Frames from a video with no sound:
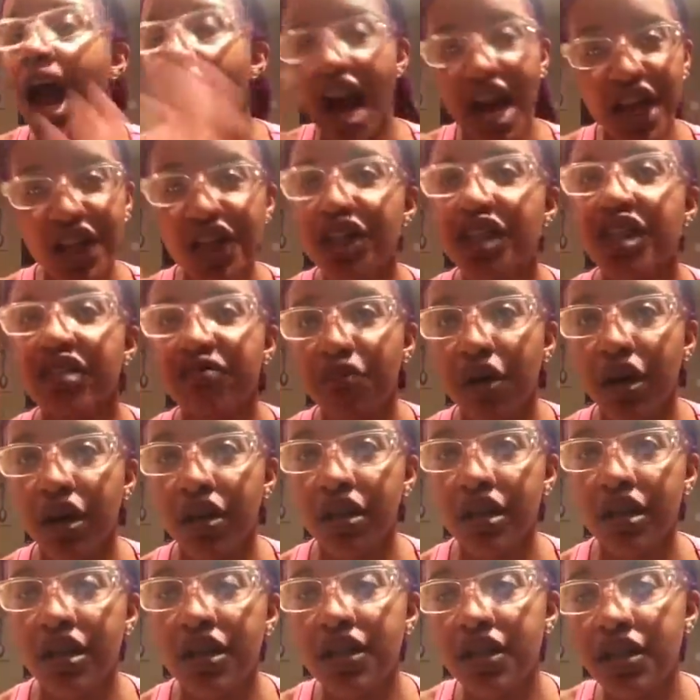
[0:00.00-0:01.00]
I shouldn't have
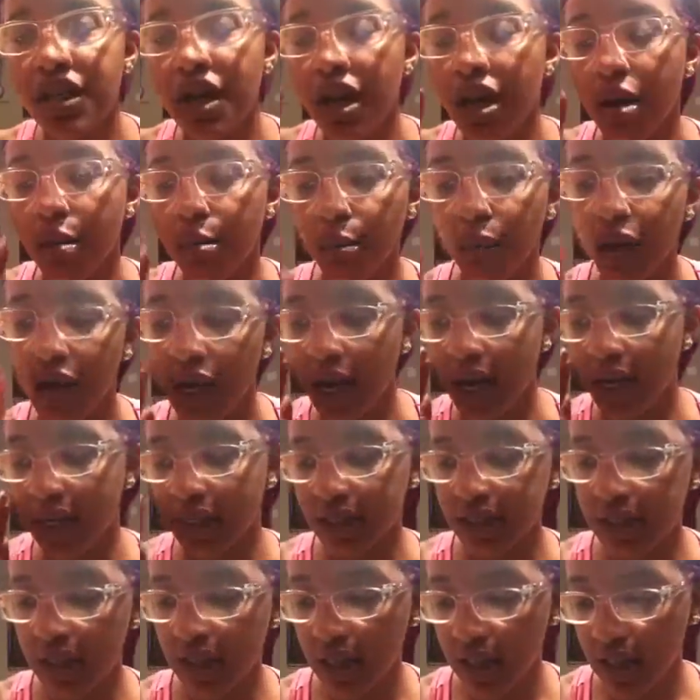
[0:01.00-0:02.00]
bought these. But I
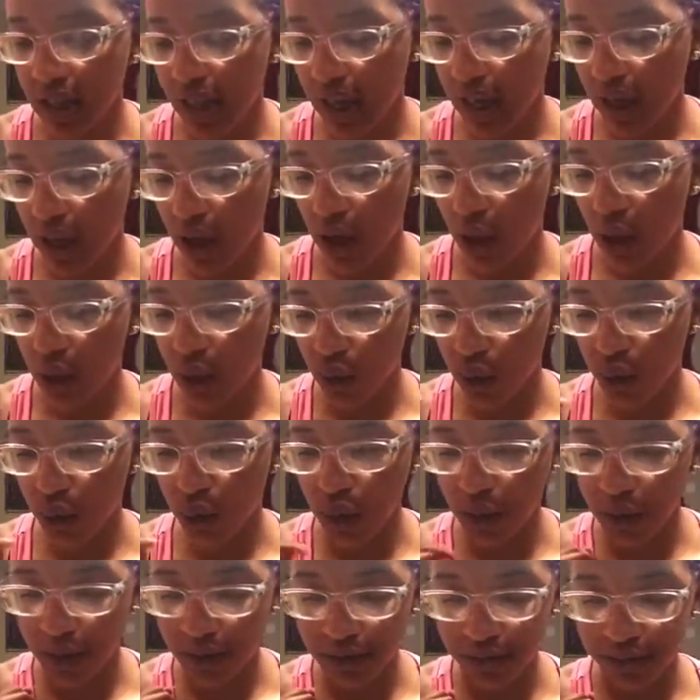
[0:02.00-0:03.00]
seen a lady who
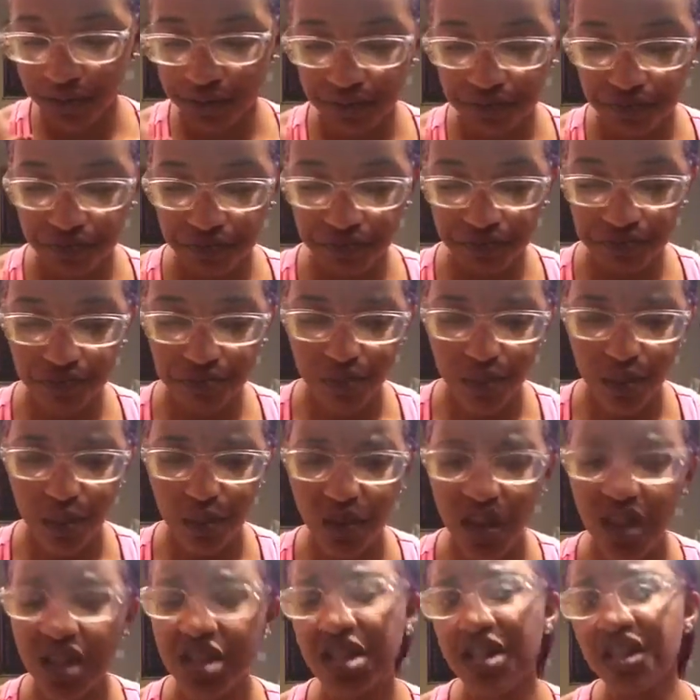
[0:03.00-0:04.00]
um,
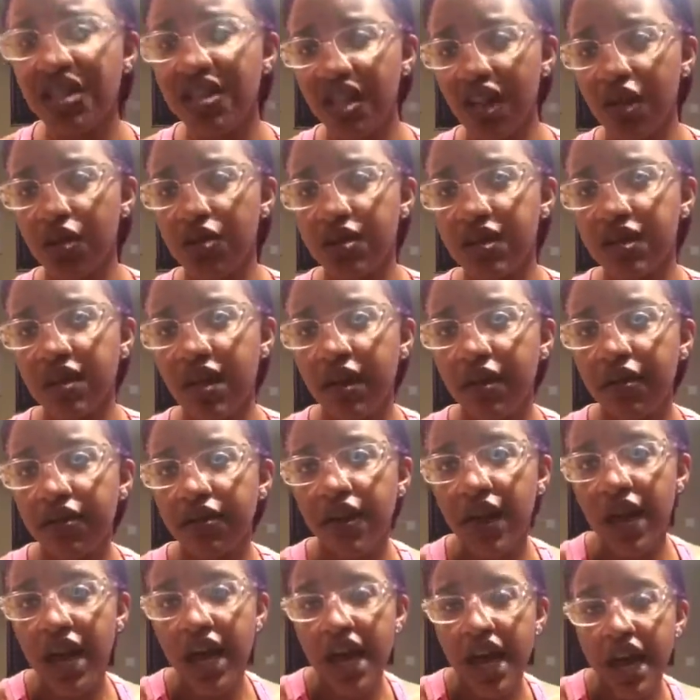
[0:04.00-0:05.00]
she sells stuff
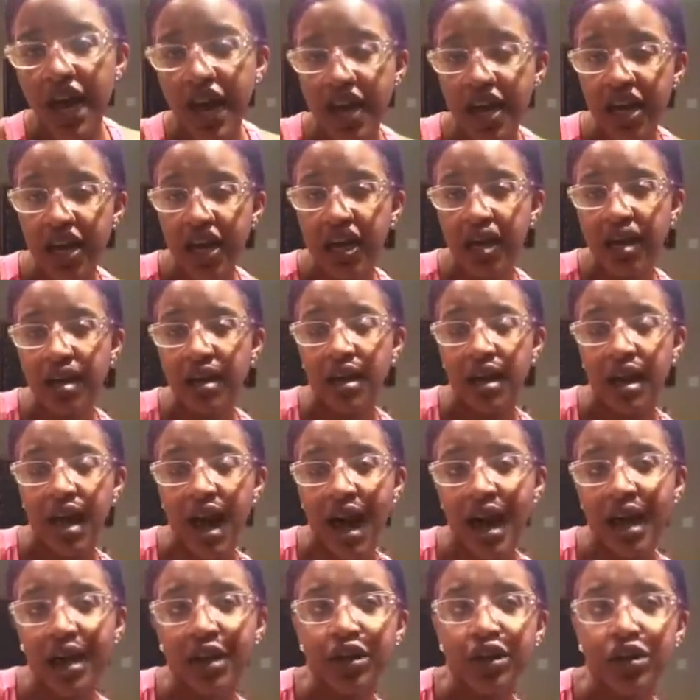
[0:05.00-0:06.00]
and
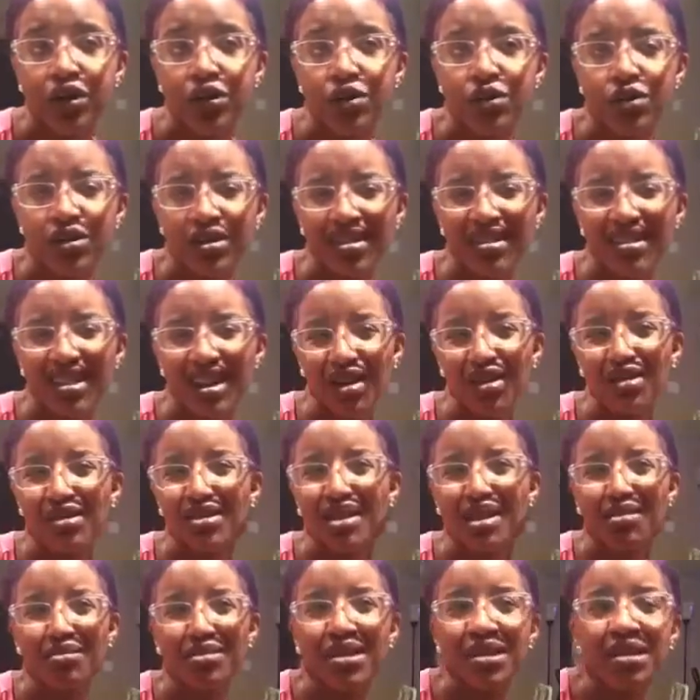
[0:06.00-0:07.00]
I do sell
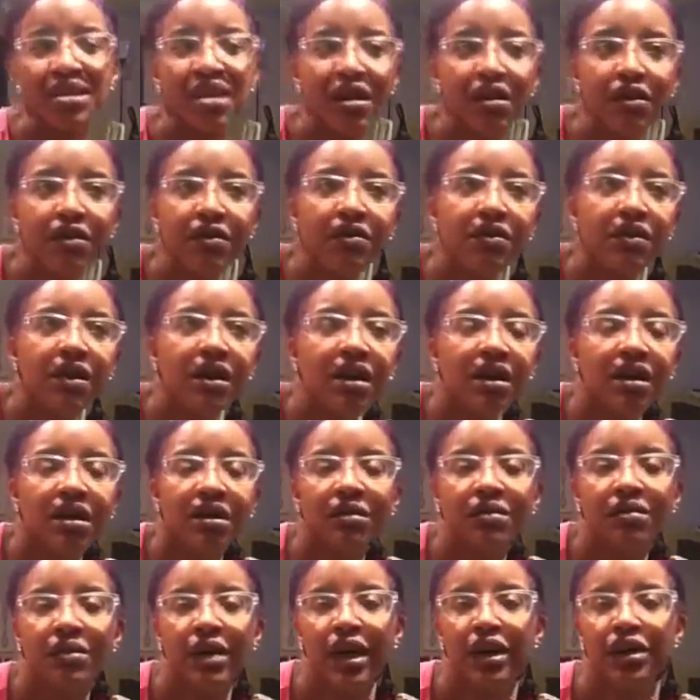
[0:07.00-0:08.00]
some stuff.
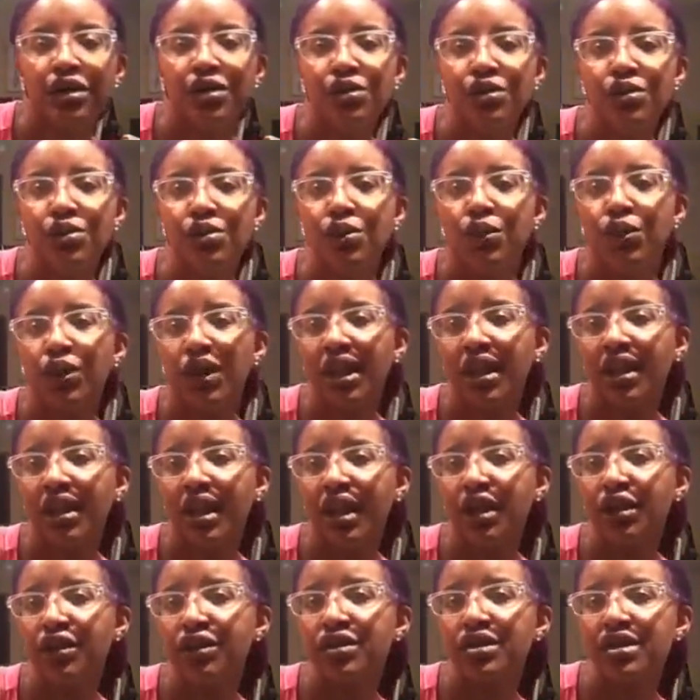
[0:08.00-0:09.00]
Um, I do wooden
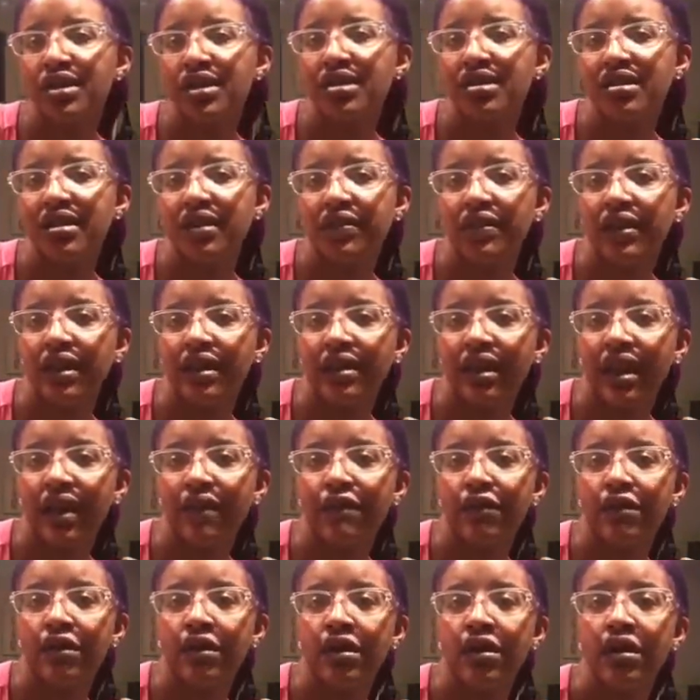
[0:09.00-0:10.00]
letters and stuff like
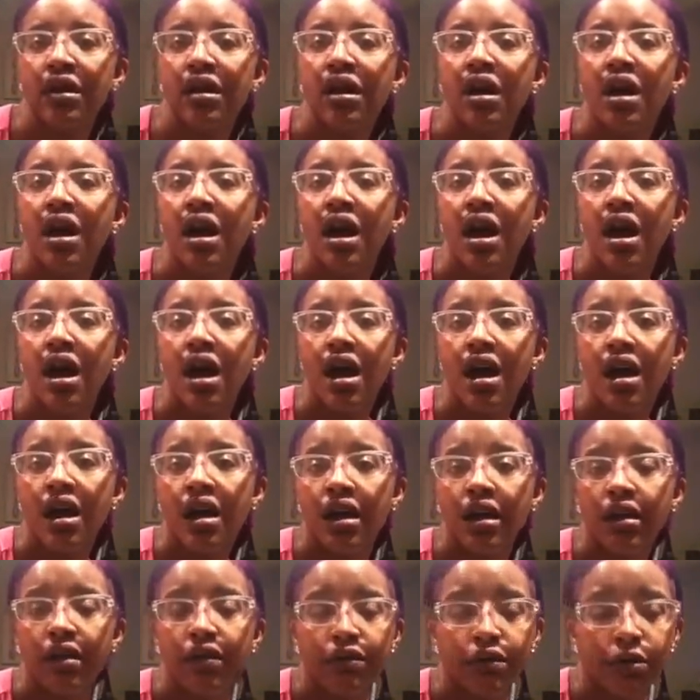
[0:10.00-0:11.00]
that for
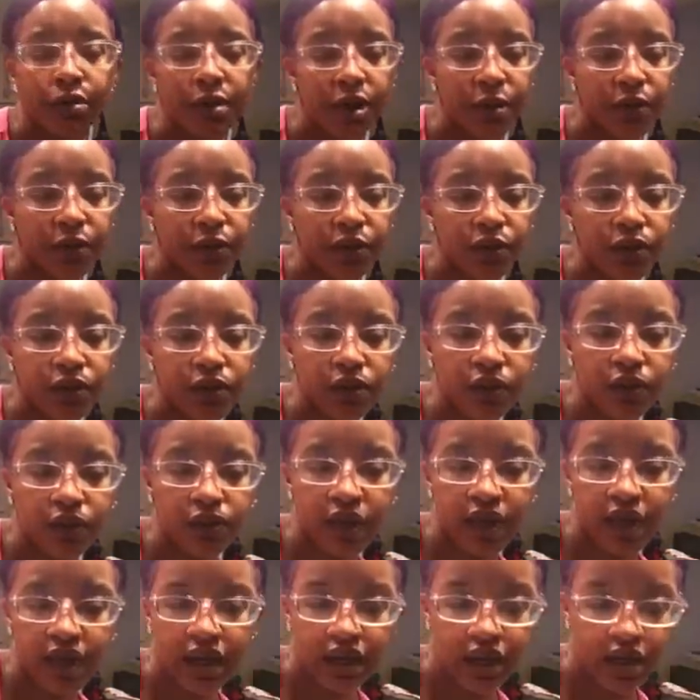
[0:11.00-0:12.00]
uh, for
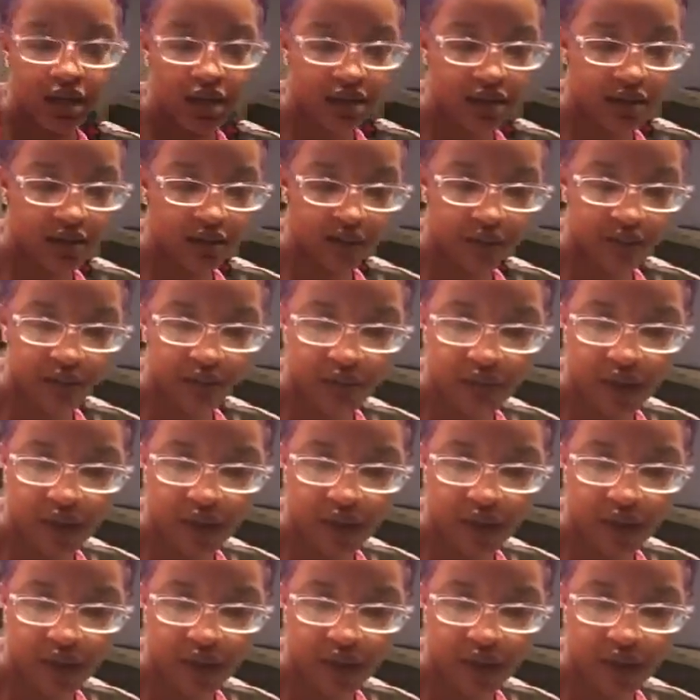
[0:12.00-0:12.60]
people and um,